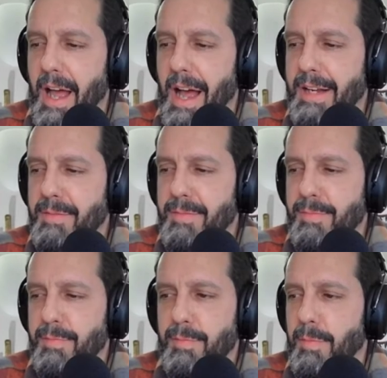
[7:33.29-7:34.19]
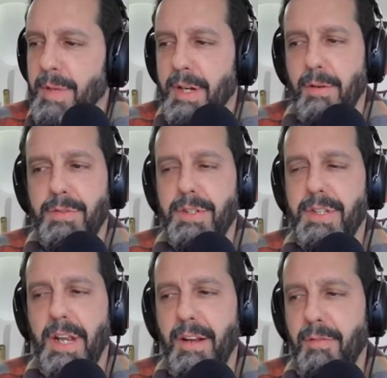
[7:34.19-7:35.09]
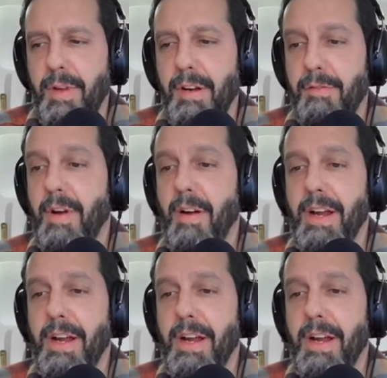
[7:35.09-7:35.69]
I, you know, just in a in a very